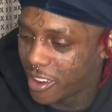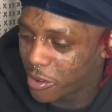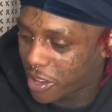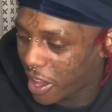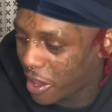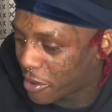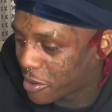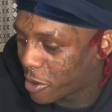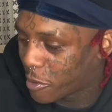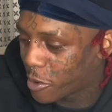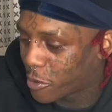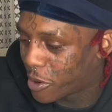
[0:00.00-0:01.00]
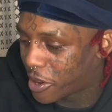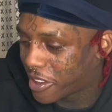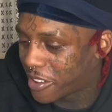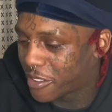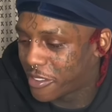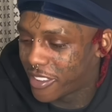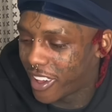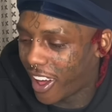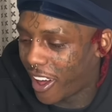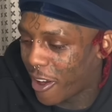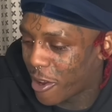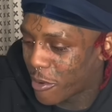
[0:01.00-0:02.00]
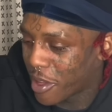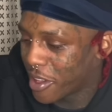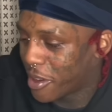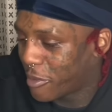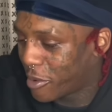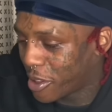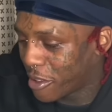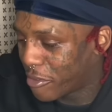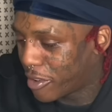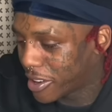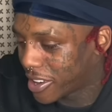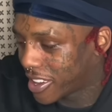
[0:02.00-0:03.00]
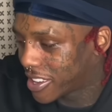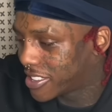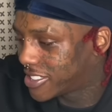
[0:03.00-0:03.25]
No cap. No, we going up. All the way up. One of you me.